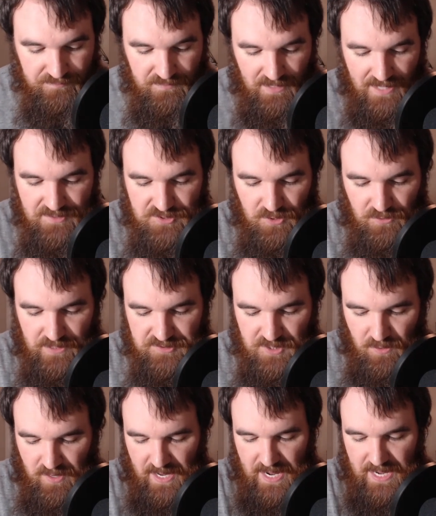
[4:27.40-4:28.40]
And so let's
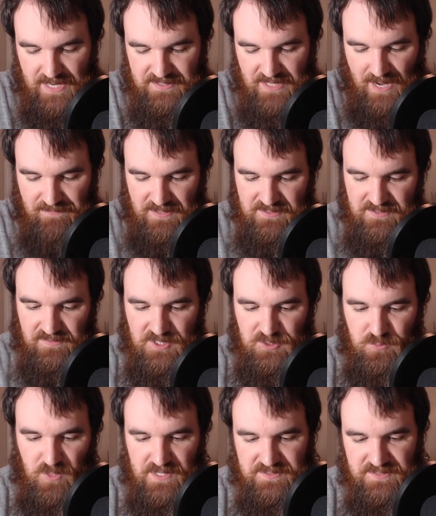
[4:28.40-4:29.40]
go ahead and dive into
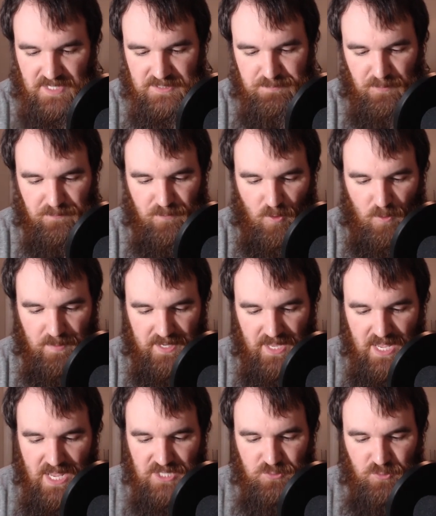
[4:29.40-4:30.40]
this one. It says
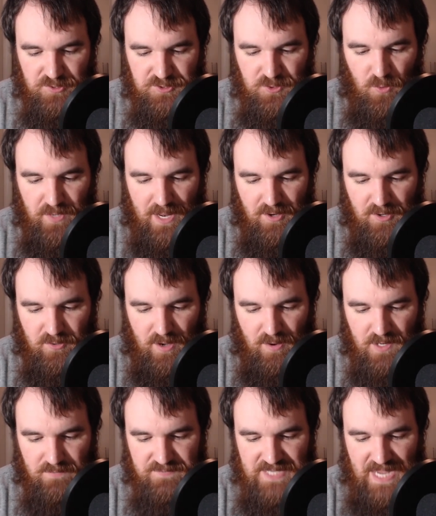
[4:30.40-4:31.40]
performing to a sold out
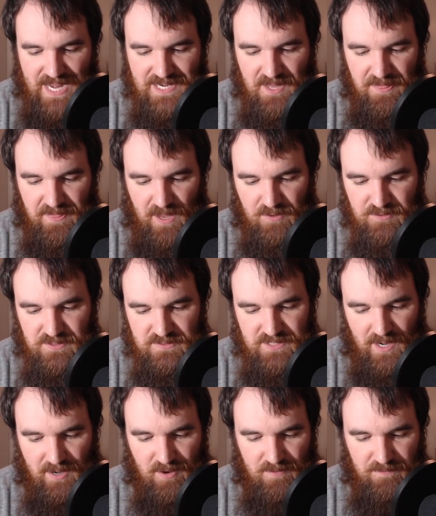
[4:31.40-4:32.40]
crowd of 10,000
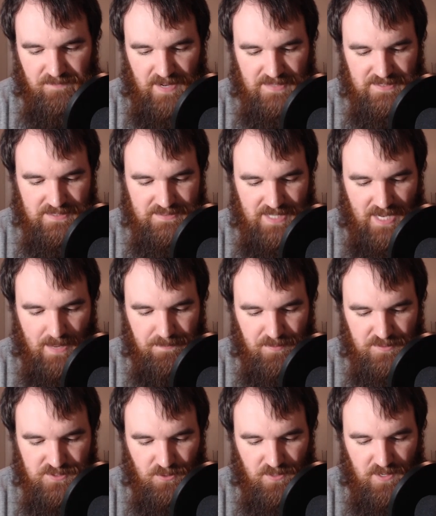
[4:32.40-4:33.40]
diehard fans in
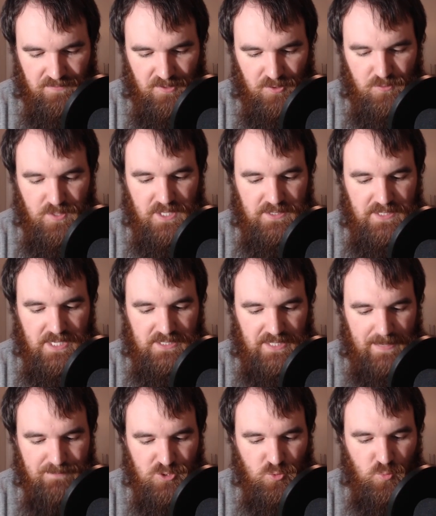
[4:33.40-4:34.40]
Tampa during their critically
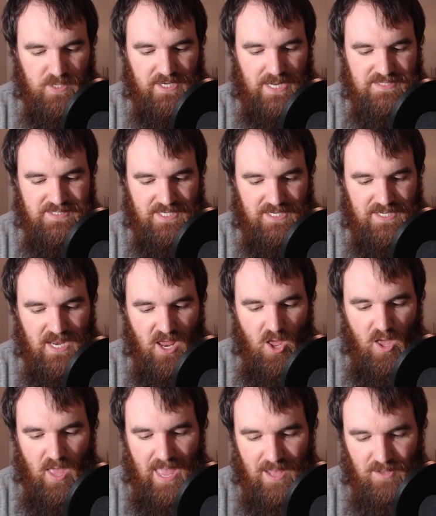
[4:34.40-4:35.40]
acclaimed 2019
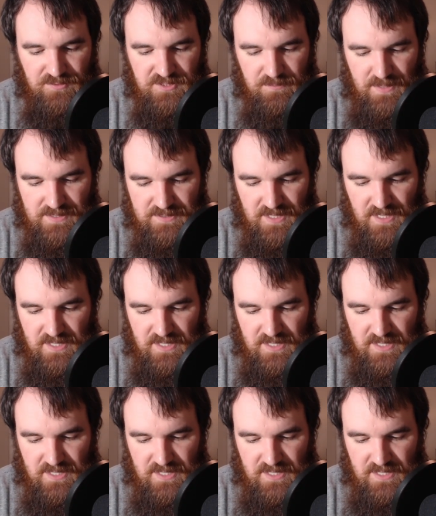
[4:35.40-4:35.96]
Ultimate